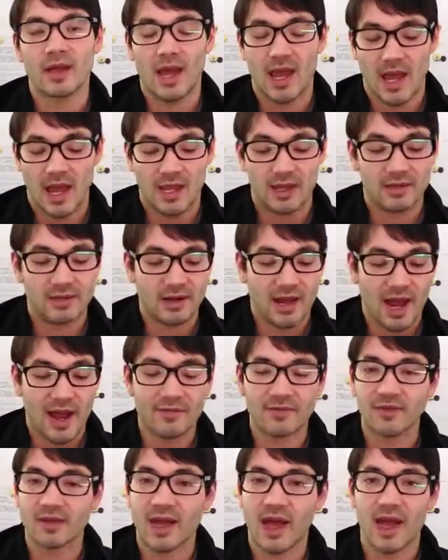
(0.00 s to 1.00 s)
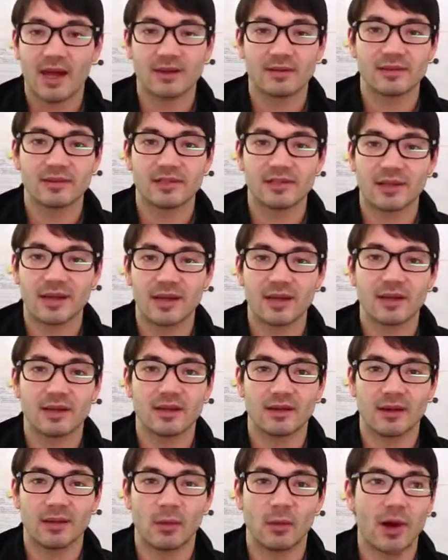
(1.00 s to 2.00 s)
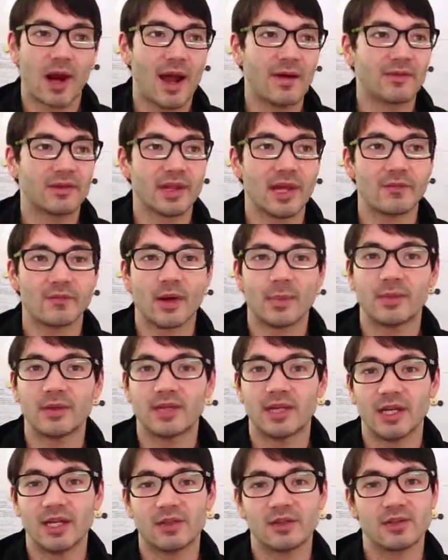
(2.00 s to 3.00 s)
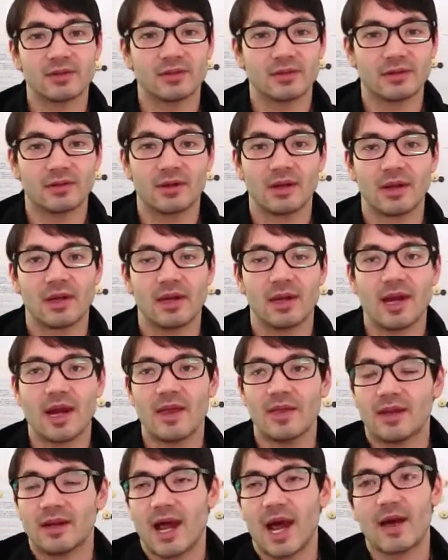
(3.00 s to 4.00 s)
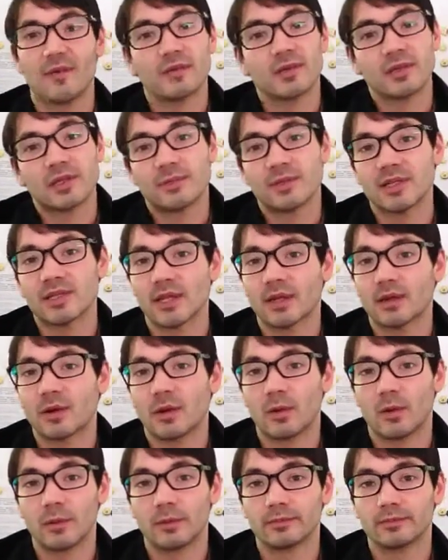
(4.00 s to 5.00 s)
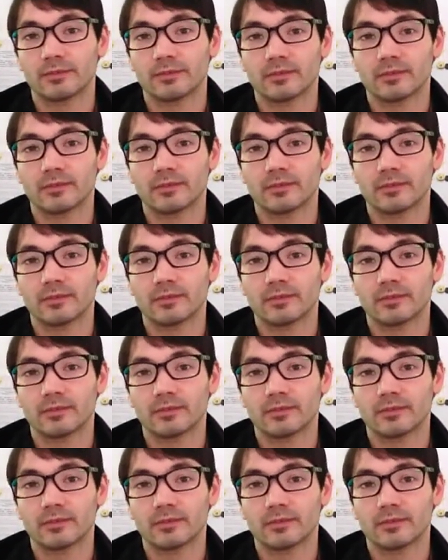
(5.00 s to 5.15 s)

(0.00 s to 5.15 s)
and having that stick, or having that reputation, and then having to be sent home.